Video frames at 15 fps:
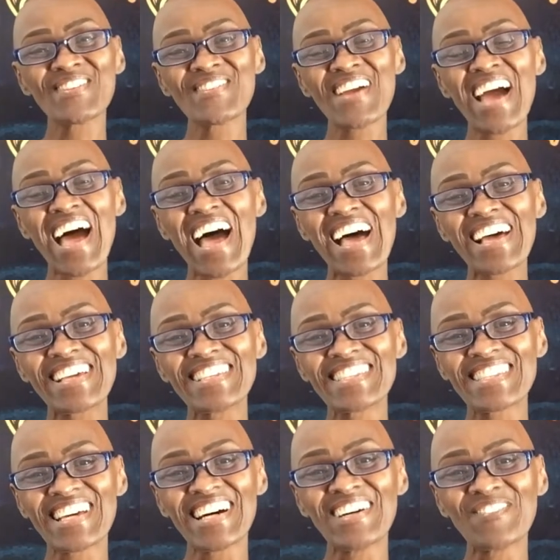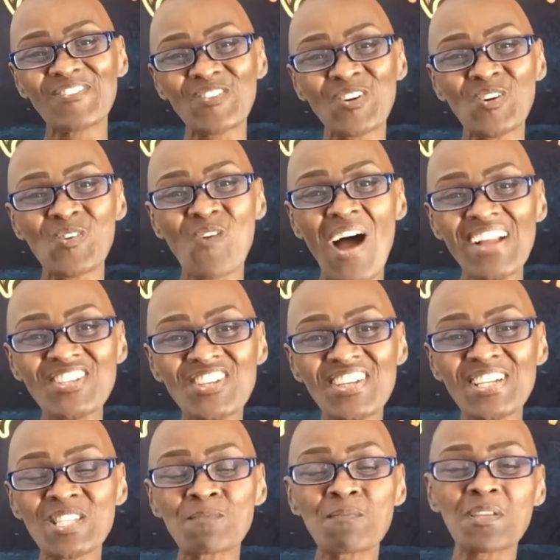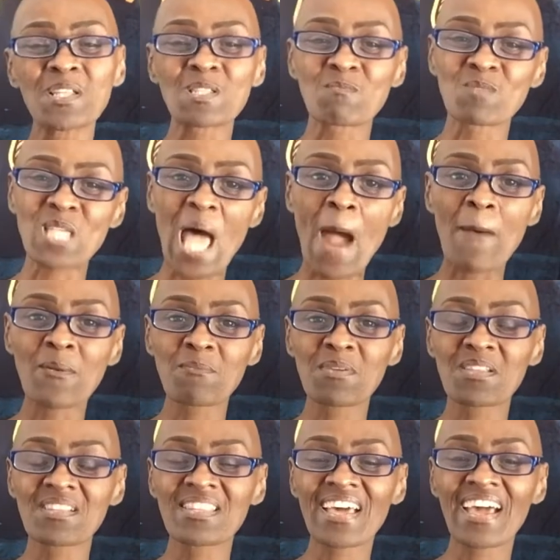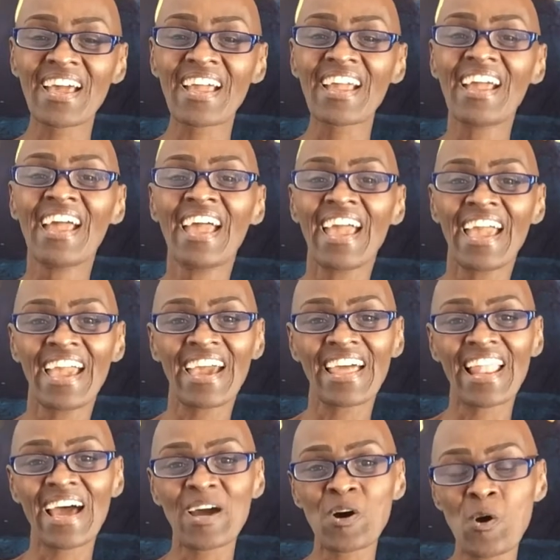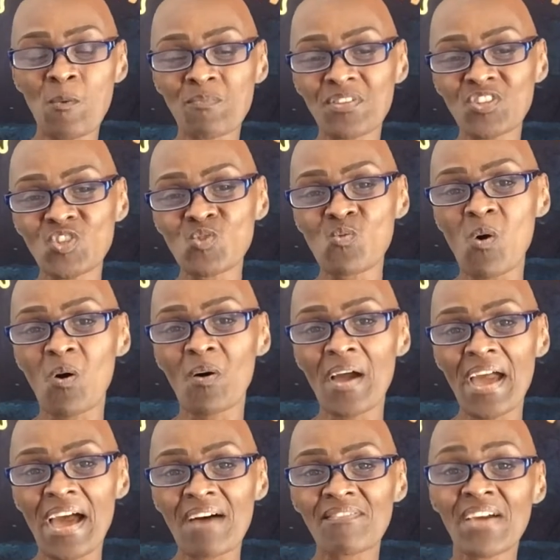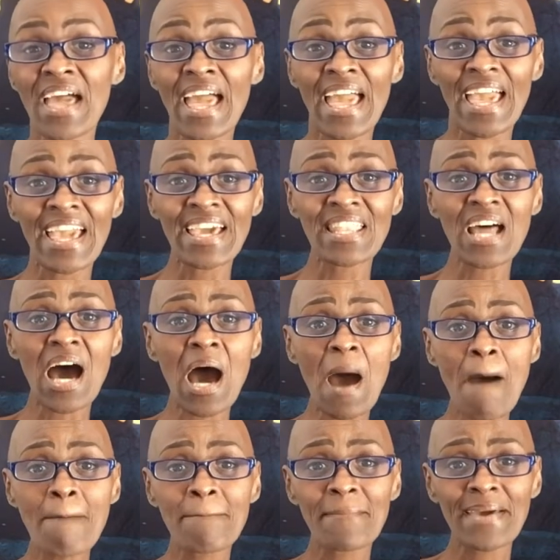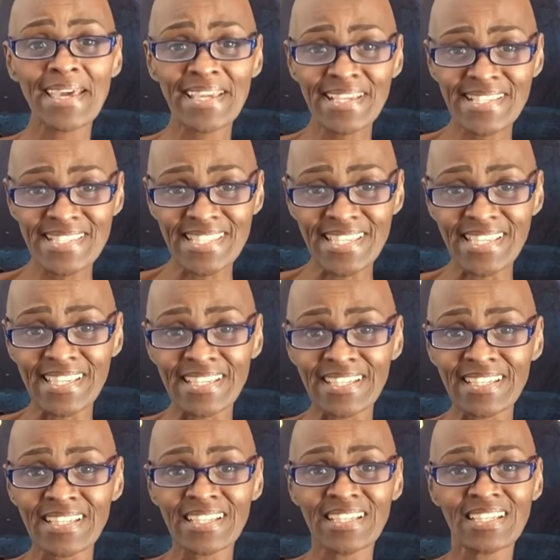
you guys for watching and spending some time with me today. And I hope that you all have an amazing